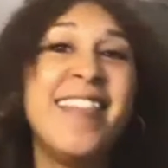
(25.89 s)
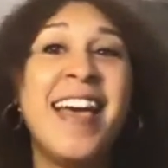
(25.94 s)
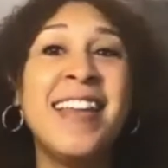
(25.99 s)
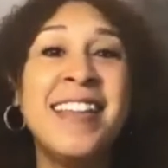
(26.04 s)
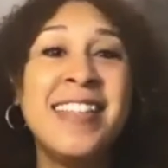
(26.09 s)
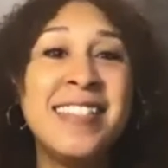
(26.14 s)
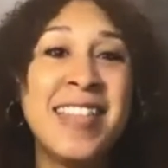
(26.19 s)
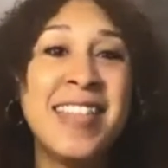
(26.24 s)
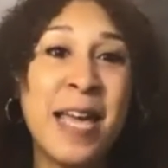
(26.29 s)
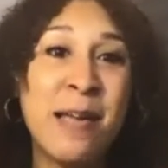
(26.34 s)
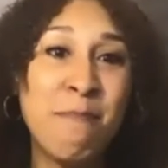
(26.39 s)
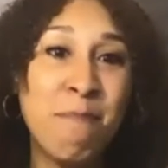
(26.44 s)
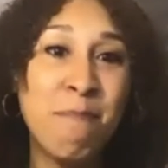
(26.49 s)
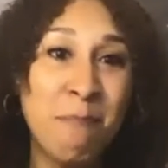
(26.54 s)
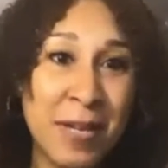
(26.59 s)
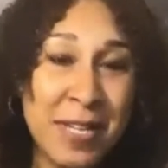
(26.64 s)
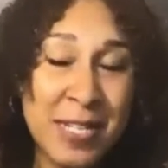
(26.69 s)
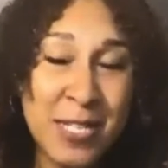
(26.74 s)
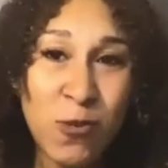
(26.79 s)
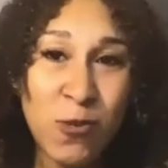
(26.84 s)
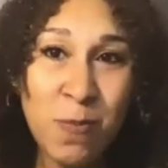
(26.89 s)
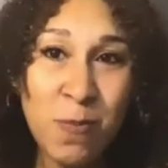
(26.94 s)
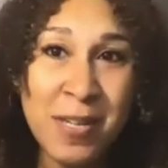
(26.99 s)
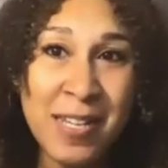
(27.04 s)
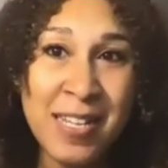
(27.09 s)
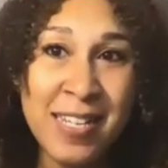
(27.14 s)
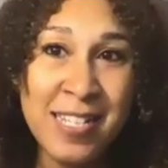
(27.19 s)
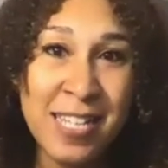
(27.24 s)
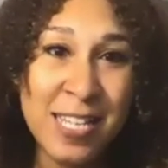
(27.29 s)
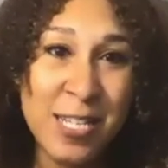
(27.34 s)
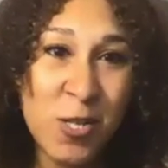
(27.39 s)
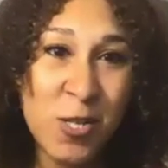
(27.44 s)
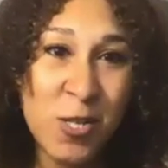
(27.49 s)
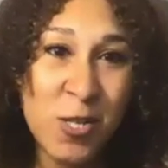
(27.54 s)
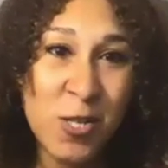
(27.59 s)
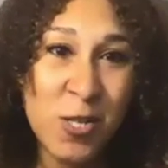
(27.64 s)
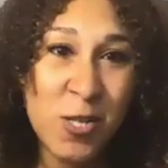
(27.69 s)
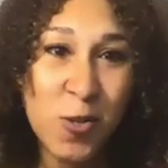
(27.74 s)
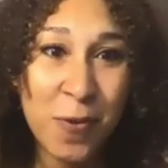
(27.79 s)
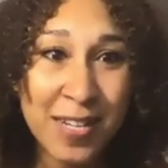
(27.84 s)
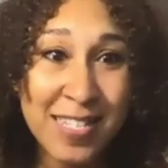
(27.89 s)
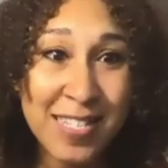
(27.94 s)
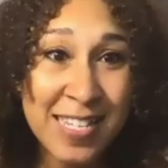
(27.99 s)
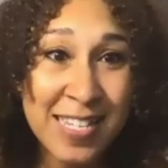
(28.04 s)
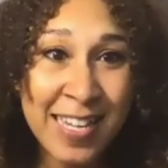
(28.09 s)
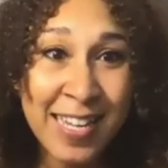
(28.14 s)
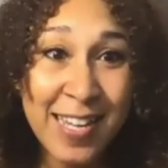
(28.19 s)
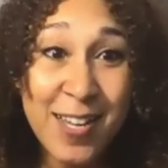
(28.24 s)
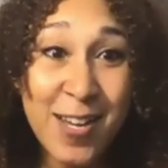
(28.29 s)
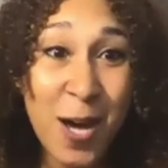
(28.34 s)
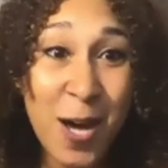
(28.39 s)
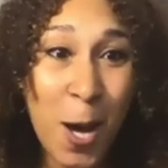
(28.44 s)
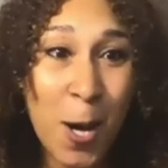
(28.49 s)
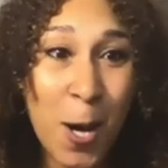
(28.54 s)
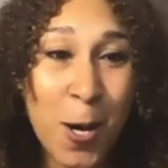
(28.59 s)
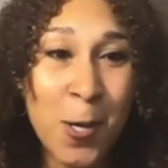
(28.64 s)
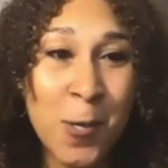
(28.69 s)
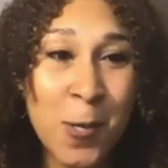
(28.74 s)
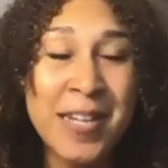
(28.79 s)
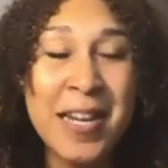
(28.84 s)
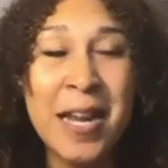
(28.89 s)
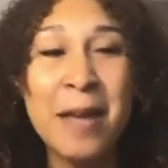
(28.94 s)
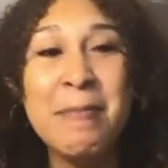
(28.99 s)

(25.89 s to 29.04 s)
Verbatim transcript: that is a B two B digital printing co.